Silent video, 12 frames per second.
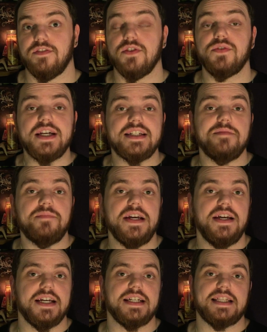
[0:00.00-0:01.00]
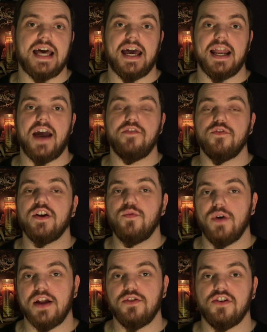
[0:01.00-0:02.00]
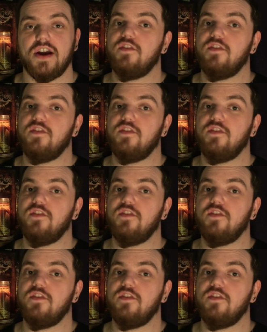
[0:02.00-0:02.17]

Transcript: And the reason being is that every witch or